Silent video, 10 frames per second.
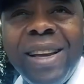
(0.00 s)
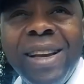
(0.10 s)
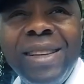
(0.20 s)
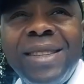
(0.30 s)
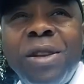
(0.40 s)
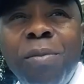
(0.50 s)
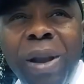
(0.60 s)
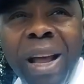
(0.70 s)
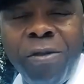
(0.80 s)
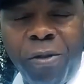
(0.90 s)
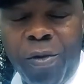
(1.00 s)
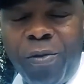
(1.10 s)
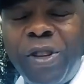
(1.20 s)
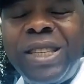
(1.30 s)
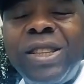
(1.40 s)
it's the platform,
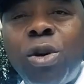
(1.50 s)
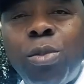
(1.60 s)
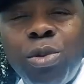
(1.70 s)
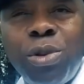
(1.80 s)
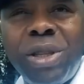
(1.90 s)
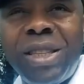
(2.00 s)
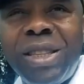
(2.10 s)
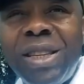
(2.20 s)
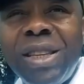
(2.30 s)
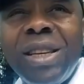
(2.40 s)
VCWC,